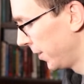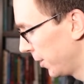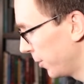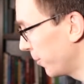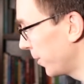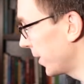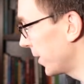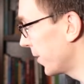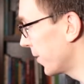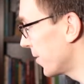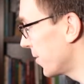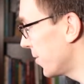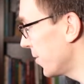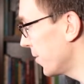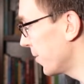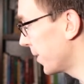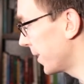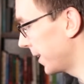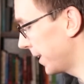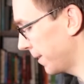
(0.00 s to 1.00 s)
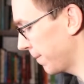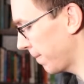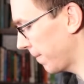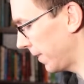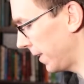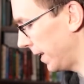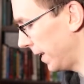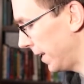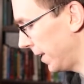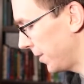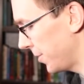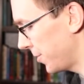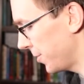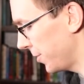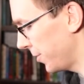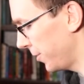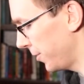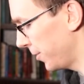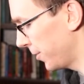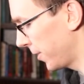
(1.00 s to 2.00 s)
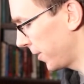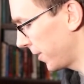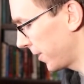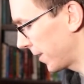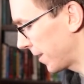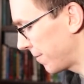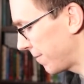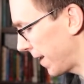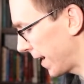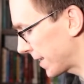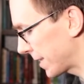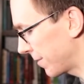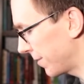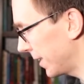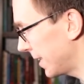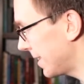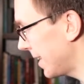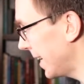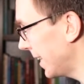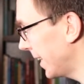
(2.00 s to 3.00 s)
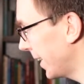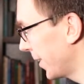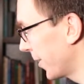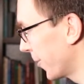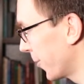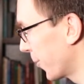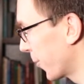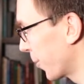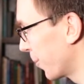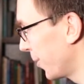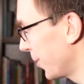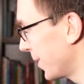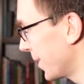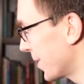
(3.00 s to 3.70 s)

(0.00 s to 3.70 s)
What you're doing is you are effectively taking your normal